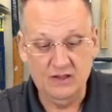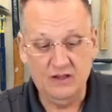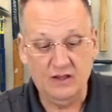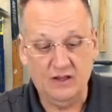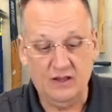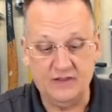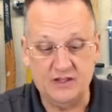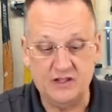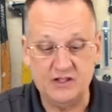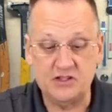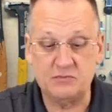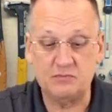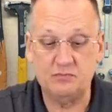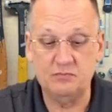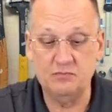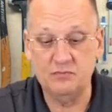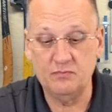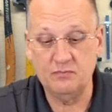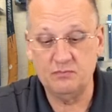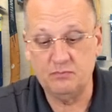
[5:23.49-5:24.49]
and then just
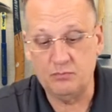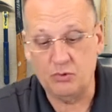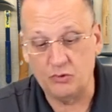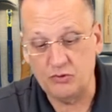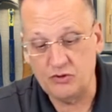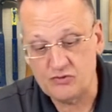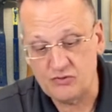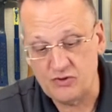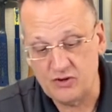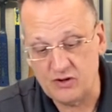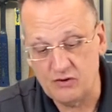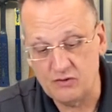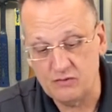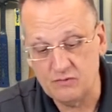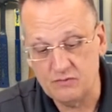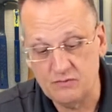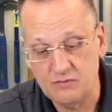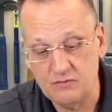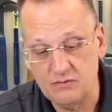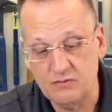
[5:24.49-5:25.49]
pull the trigger.
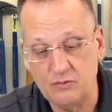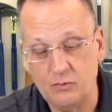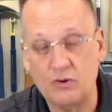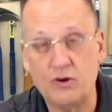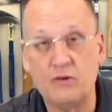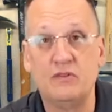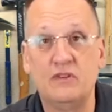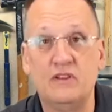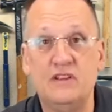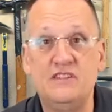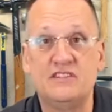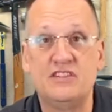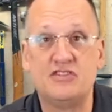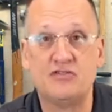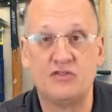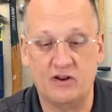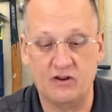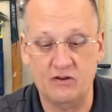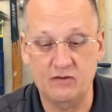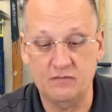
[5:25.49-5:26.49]
When I release the
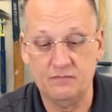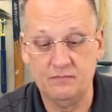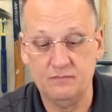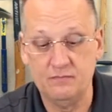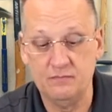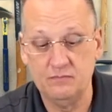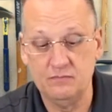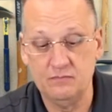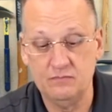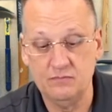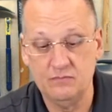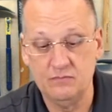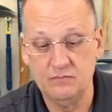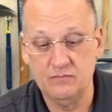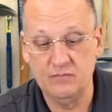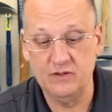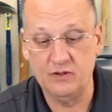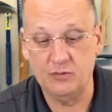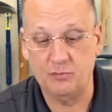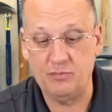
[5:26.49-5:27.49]
trigger,
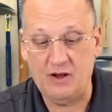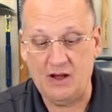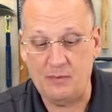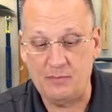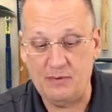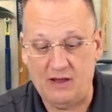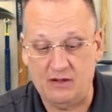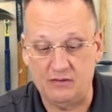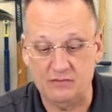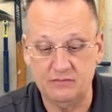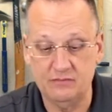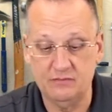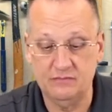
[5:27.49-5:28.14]
it'll pop out.